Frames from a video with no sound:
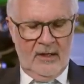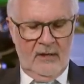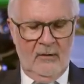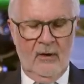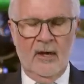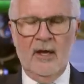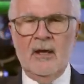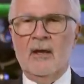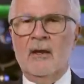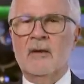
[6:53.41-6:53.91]

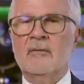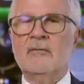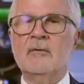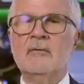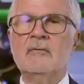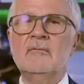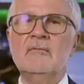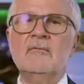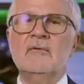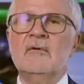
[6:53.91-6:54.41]
And
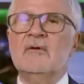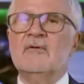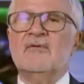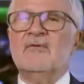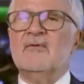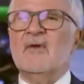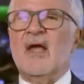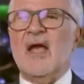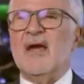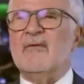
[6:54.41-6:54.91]

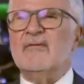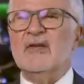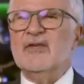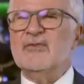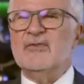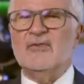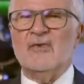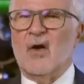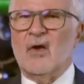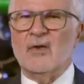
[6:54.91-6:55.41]
is having
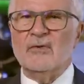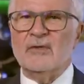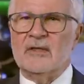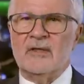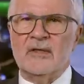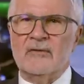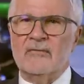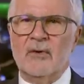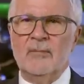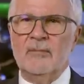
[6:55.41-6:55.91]
salt at
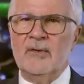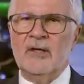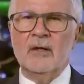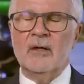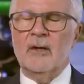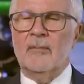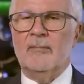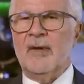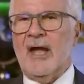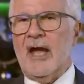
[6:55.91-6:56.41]
every
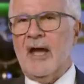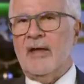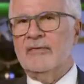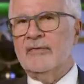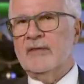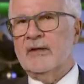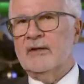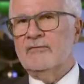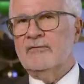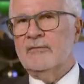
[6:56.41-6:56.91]
meal a bad
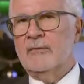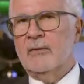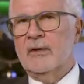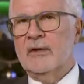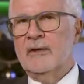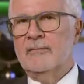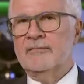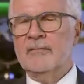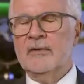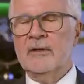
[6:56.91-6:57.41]
thing for
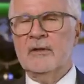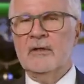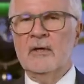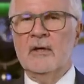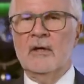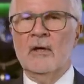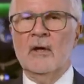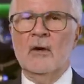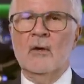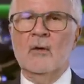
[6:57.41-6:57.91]
you?
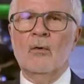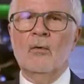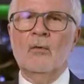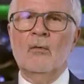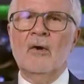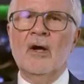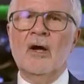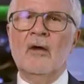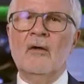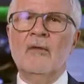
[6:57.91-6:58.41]

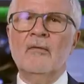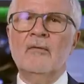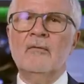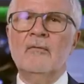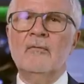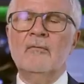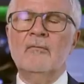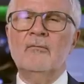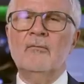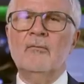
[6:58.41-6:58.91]
Well,
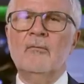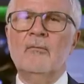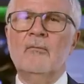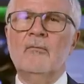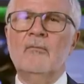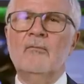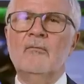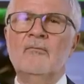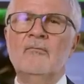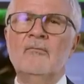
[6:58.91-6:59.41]

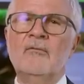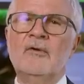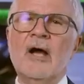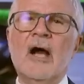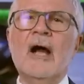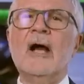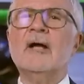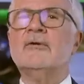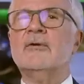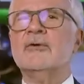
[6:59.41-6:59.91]

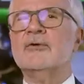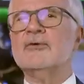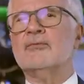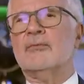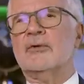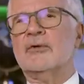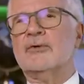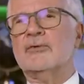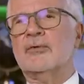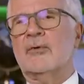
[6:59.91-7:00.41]
doctors
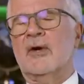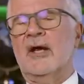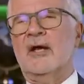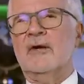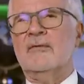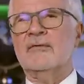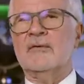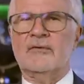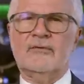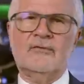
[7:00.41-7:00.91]
were
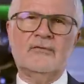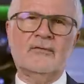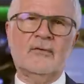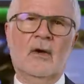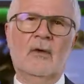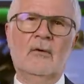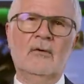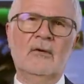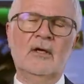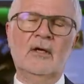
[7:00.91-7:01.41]
trained that
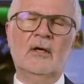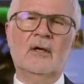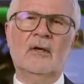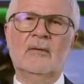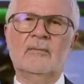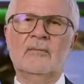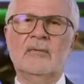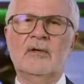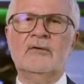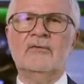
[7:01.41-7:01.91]

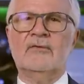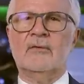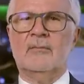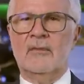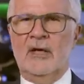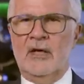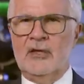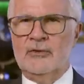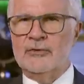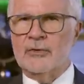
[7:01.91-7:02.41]
sodium is a
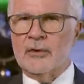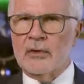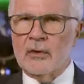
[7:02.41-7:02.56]
major